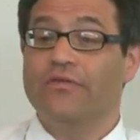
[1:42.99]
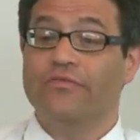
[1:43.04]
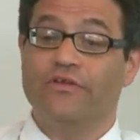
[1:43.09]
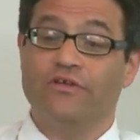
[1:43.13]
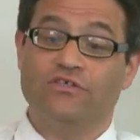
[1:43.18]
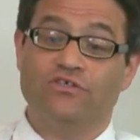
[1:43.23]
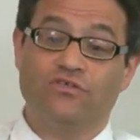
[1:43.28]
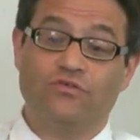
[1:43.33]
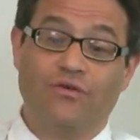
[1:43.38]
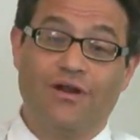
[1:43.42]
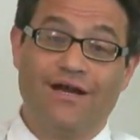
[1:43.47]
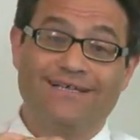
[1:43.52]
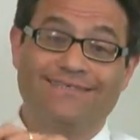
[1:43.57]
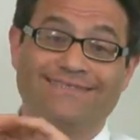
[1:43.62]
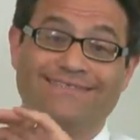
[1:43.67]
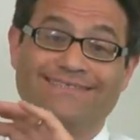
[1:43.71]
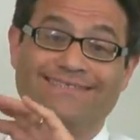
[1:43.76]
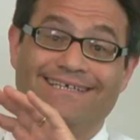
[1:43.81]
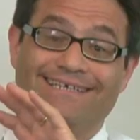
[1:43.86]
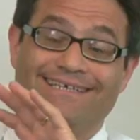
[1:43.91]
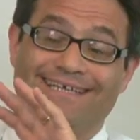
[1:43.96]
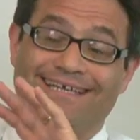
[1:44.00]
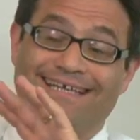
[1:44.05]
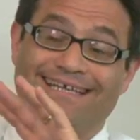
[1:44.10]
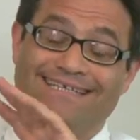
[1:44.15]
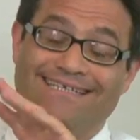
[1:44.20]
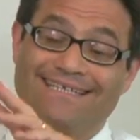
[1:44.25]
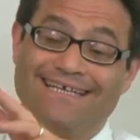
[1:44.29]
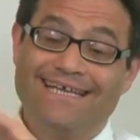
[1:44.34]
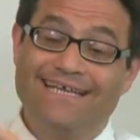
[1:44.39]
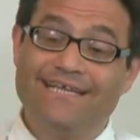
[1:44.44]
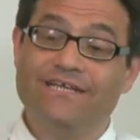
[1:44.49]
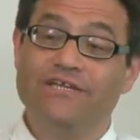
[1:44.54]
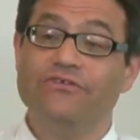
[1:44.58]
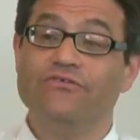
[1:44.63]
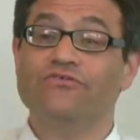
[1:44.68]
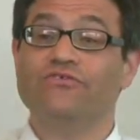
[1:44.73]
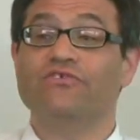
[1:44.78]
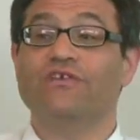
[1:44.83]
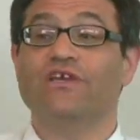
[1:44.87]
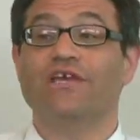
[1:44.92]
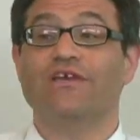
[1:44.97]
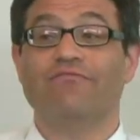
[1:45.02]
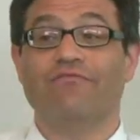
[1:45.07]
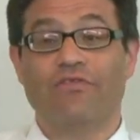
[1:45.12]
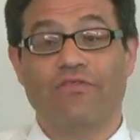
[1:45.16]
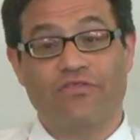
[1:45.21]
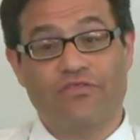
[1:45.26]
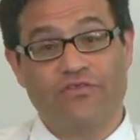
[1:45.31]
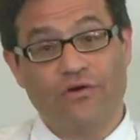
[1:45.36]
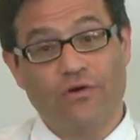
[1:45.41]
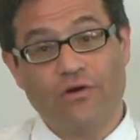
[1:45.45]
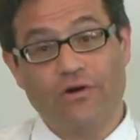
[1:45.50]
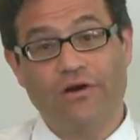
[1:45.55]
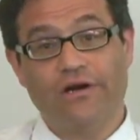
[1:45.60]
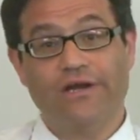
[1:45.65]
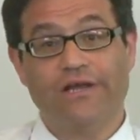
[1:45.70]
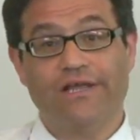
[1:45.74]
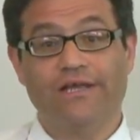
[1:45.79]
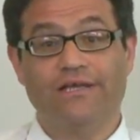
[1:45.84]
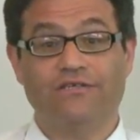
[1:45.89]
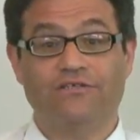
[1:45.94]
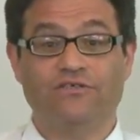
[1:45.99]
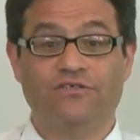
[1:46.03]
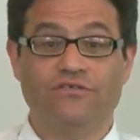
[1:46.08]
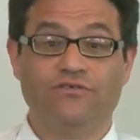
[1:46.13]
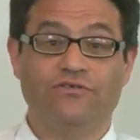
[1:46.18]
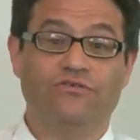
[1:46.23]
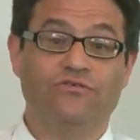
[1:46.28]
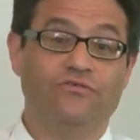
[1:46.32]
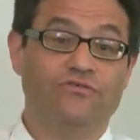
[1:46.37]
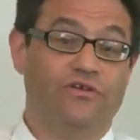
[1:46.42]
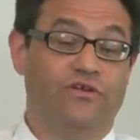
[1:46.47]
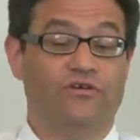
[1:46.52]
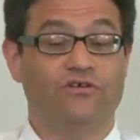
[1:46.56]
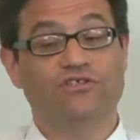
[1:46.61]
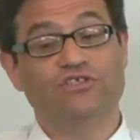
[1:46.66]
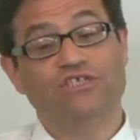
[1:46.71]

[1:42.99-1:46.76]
the trust continues to give authority to your